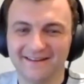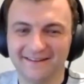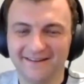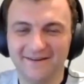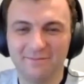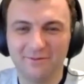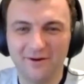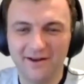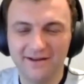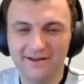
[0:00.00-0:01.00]
Oh
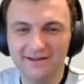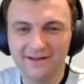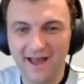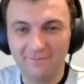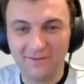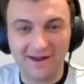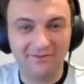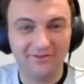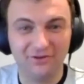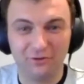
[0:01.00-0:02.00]
boy. And
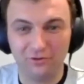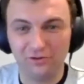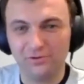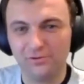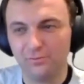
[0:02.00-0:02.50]
obviously earlier in the